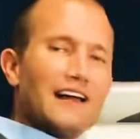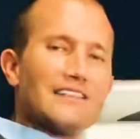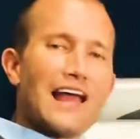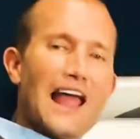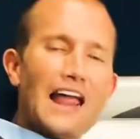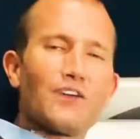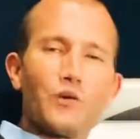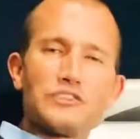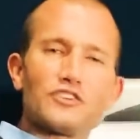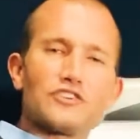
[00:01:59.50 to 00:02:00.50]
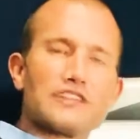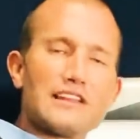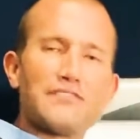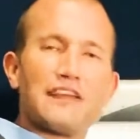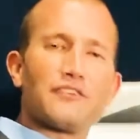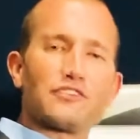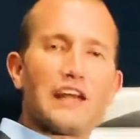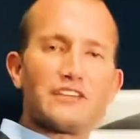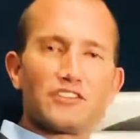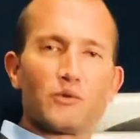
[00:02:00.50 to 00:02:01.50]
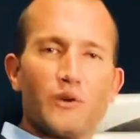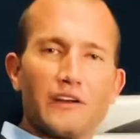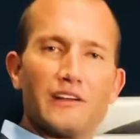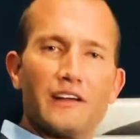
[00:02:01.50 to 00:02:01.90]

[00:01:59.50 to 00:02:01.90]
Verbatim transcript: they hate oysters and they've never tasted one.